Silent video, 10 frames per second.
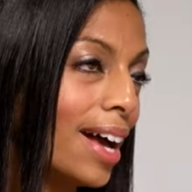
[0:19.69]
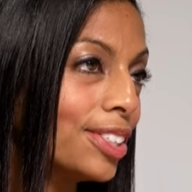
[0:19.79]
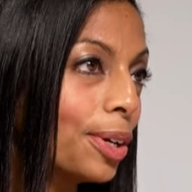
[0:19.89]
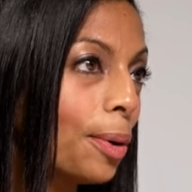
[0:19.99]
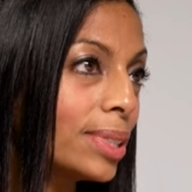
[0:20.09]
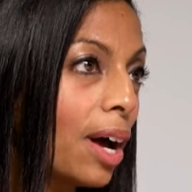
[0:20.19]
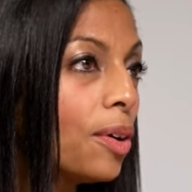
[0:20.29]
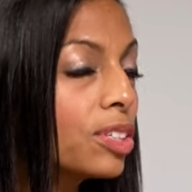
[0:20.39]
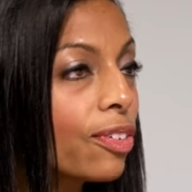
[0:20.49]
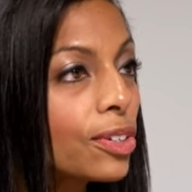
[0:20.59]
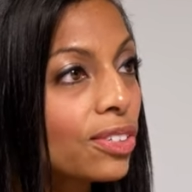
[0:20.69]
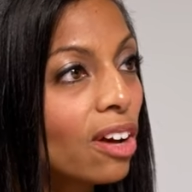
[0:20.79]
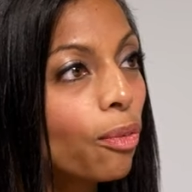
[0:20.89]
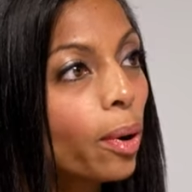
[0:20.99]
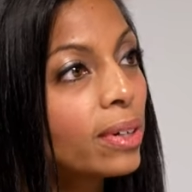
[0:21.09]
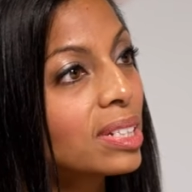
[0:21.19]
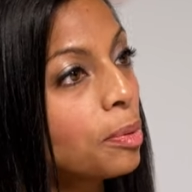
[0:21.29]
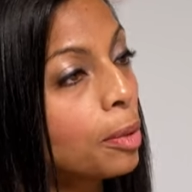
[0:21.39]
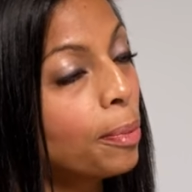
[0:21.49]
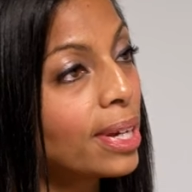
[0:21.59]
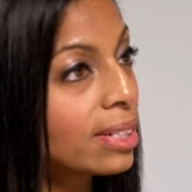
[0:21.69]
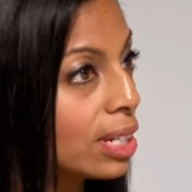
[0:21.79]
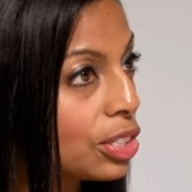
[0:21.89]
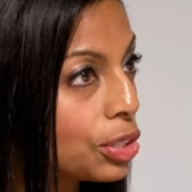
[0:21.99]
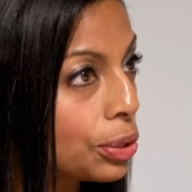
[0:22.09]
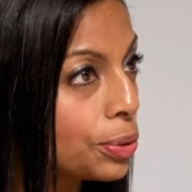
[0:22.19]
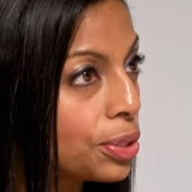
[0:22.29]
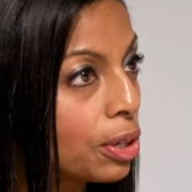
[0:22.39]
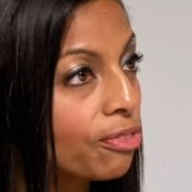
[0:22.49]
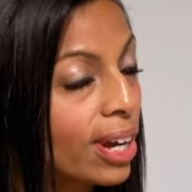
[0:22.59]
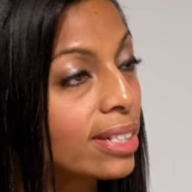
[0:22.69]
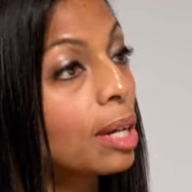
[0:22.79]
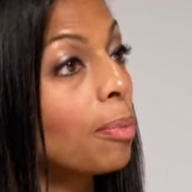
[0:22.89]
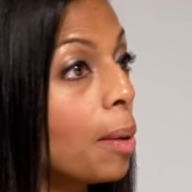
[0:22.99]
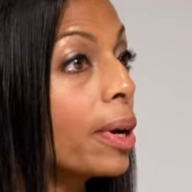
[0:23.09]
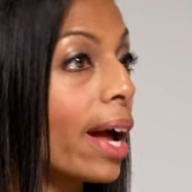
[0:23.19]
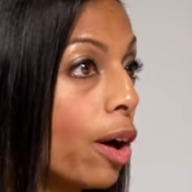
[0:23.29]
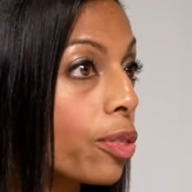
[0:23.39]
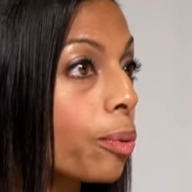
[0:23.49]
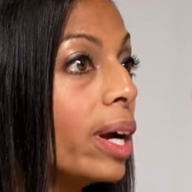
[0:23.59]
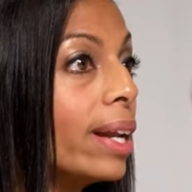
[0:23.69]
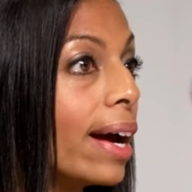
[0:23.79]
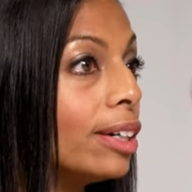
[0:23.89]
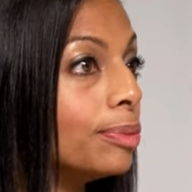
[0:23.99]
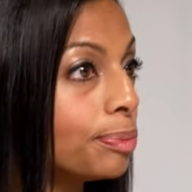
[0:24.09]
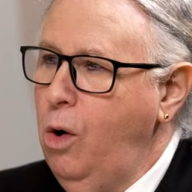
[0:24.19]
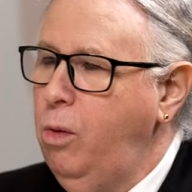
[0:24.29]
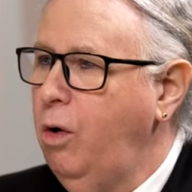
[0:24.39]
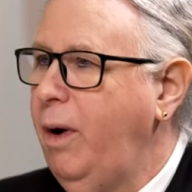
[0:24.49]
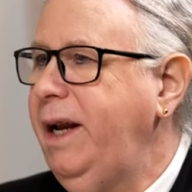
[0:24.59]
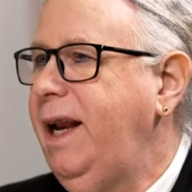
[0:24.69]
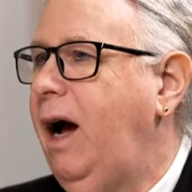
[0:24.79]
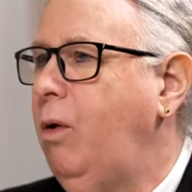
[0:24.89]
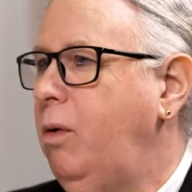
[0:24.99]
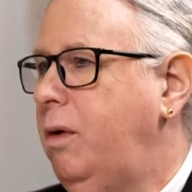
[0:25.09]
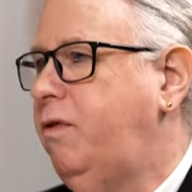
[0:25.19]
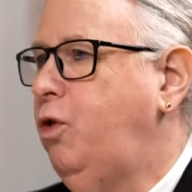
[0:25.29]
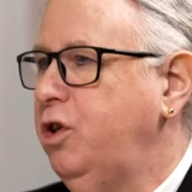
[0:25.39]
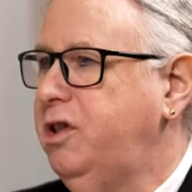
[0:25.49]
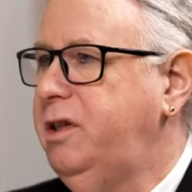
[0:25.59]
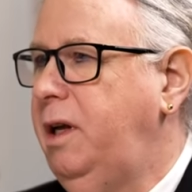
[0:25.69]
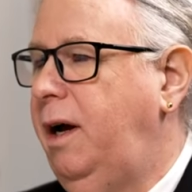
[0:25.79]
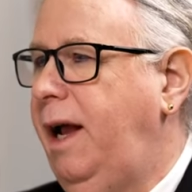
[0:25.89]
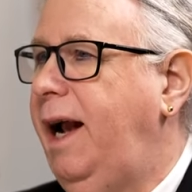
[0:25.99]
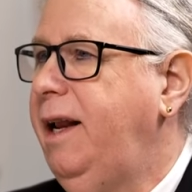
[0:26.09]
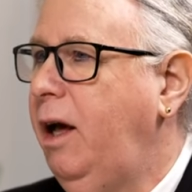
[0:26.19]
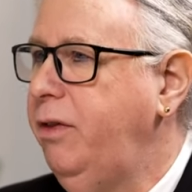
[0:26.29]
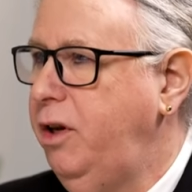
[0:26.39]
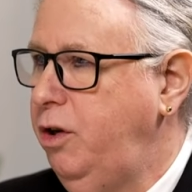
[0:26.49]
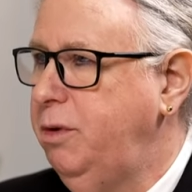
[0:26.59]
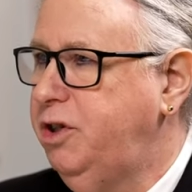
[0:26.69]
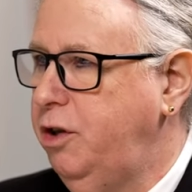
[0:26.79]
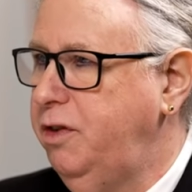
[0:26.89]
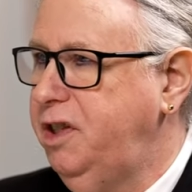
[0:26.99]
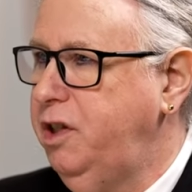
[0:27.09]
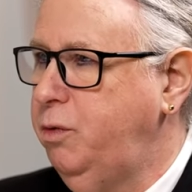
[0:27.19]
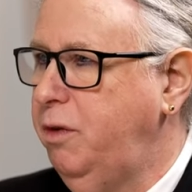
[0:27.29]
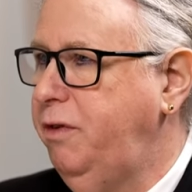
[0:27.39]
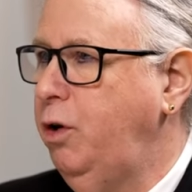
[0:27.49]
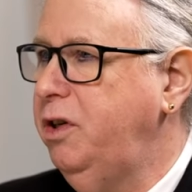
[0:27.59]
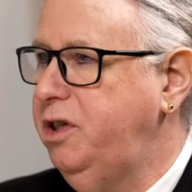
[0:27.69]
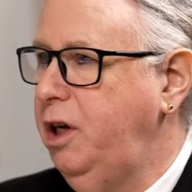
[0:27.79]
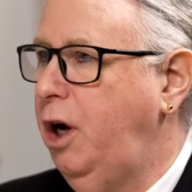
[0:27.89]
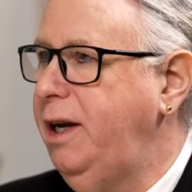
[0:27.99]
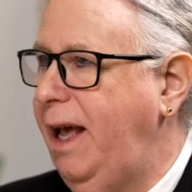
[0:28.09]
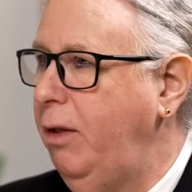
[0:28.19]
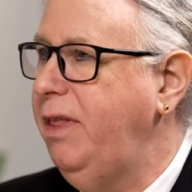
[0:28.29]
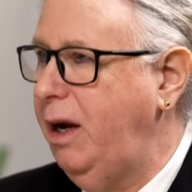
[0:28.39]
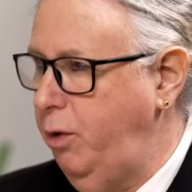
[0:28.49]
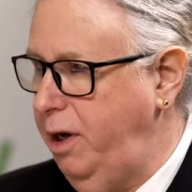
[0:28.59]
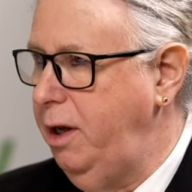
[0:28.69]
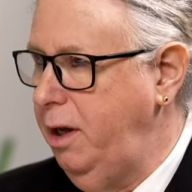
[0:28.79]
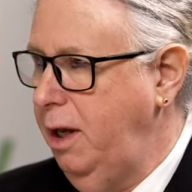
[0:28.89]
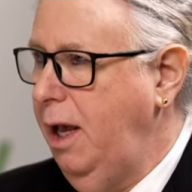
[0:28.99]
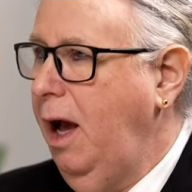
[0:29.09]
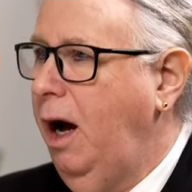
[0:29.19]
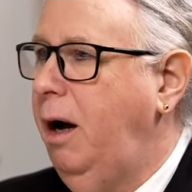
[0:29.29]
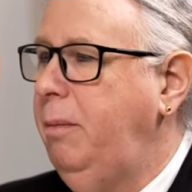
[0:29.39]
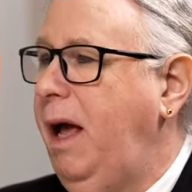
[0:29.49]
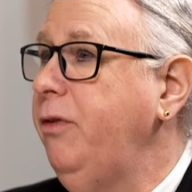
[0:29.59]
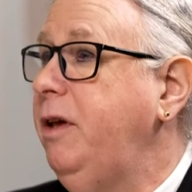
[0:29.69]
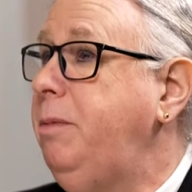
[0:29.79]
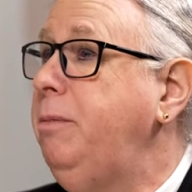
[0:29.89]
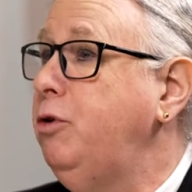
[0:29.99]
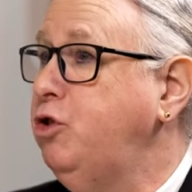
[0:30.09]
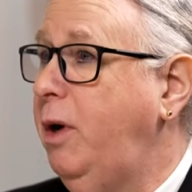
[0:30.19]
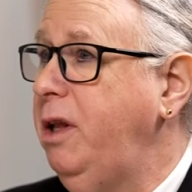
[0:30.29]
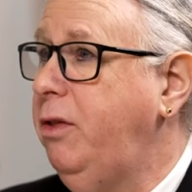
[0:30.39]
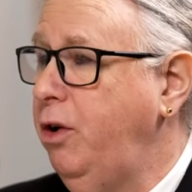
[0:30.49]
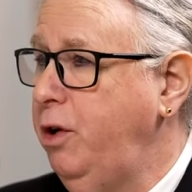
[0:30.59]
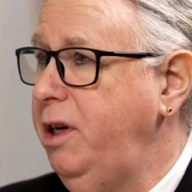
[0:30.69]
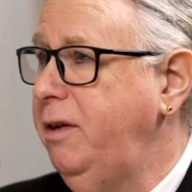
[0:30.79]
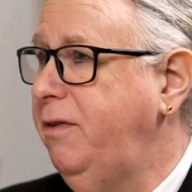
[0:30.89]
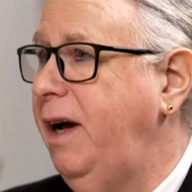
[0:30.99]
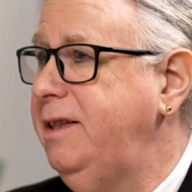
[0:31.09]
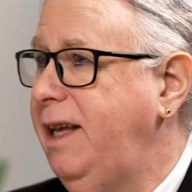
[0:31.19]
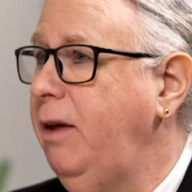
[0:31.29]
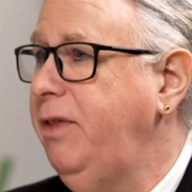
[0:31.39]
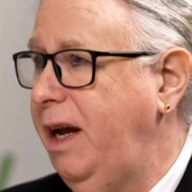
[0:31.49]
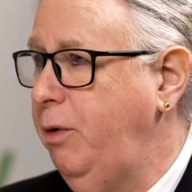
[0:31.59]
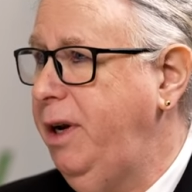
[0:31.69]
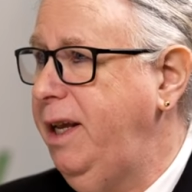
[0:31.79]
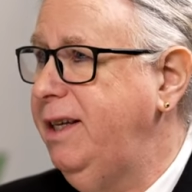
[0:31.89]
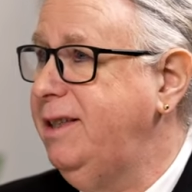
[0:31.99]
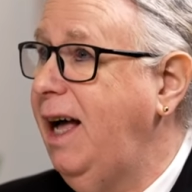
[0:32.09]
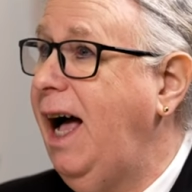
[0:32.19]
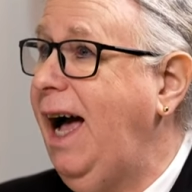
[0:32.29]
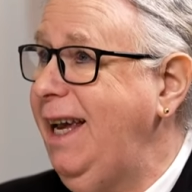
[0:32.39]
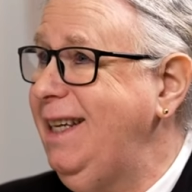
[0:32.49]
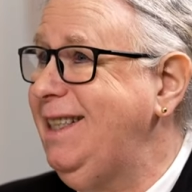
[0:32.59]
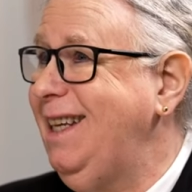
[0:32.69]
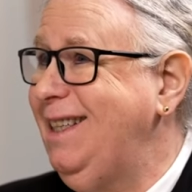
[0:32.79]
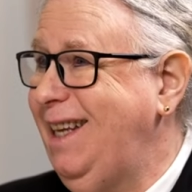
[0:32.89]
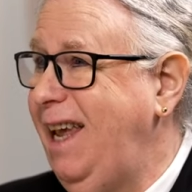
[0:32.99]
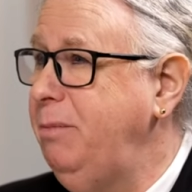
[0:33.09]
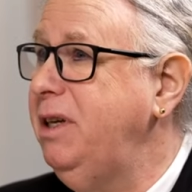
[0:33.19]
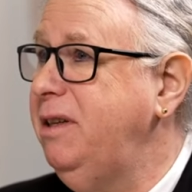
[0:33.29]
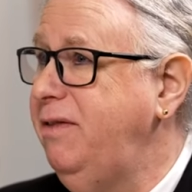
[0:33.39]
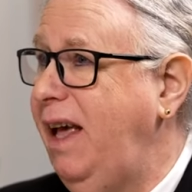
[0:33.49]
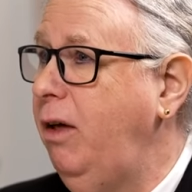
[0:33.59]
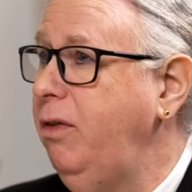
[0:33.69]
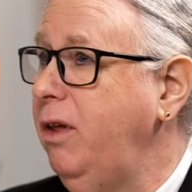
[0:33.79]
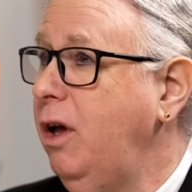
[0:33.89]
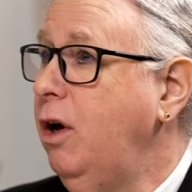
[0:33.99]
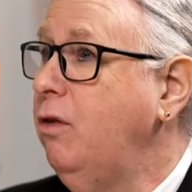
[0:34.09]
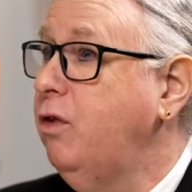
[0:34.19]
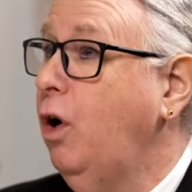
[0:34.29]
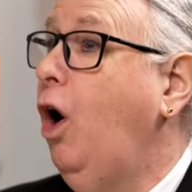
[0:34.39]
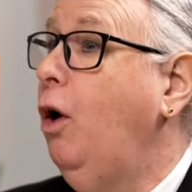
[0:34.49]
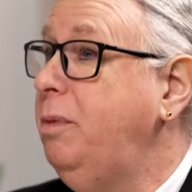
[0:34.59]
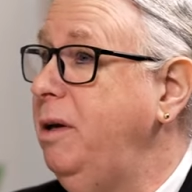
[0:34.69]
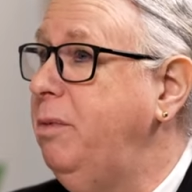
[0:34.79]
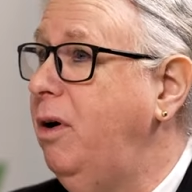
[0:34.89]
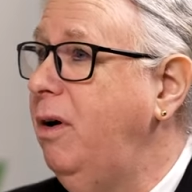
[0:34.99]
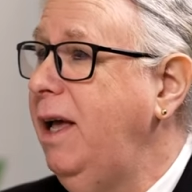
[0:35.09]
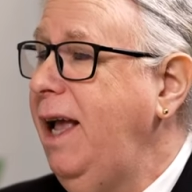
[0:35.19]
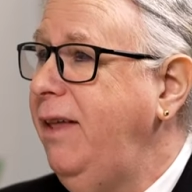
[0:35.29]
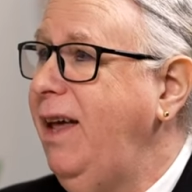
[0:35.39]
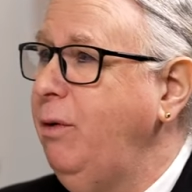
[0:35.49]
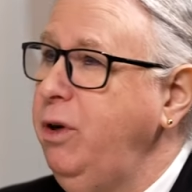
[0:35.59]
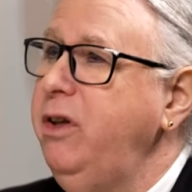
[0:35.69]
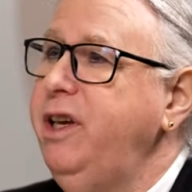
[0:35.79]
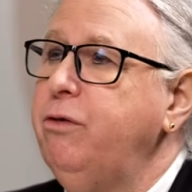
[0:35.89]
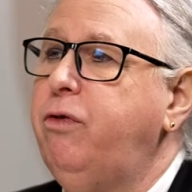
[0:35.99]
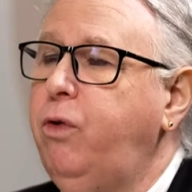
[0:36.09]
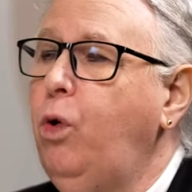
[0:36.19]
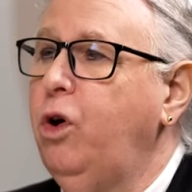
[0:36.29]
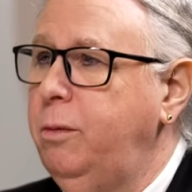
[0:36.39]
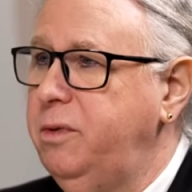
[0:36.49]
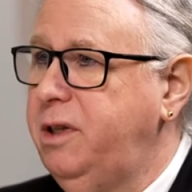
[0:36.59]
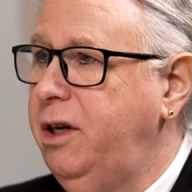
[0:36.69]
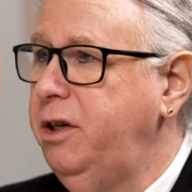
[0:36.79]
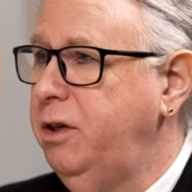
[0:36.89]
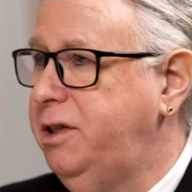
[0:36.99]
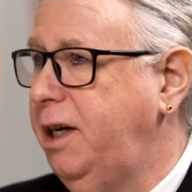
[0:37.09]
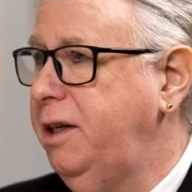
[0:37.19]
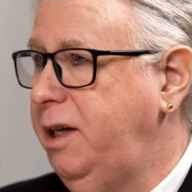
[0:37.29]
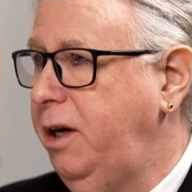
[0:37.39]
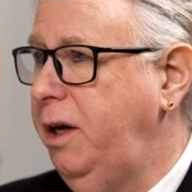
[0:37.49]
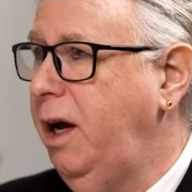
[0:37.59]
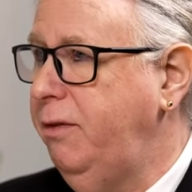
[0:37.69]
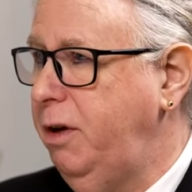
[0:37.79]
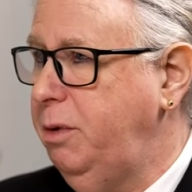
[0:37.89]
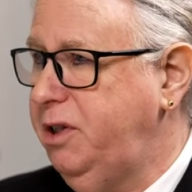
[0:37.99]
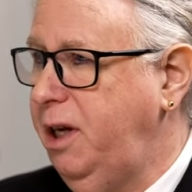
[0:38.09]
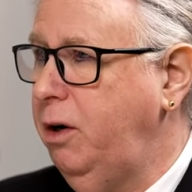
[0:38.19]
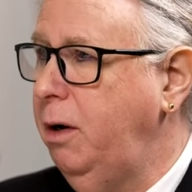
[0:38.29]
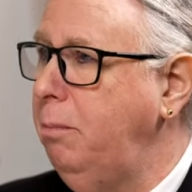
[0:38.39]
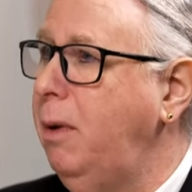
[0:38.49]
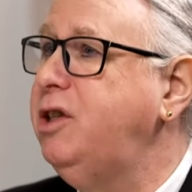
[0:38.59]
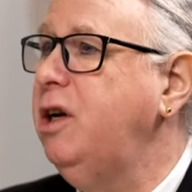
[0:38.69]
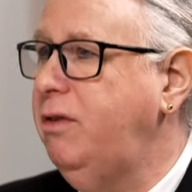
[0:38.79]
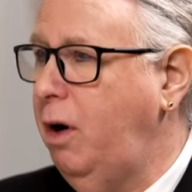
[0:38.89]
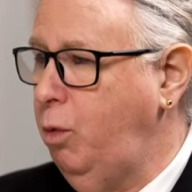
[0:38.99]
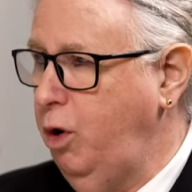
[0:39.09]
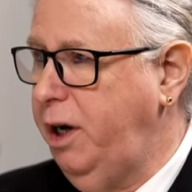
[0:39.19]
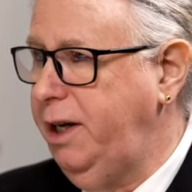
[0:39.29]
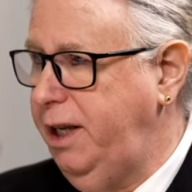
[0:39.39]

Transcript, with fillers: So tell us first off, what are some of the biggest issues you know facing public health right now? Well, right now, of course, uh, at Health and Human Services, we're focusing on health equity. Um, healthy People 2030 defines health equity as the highest attainment of health for all people. And that really informs, under Secretary Xavier Becerra, much of our work at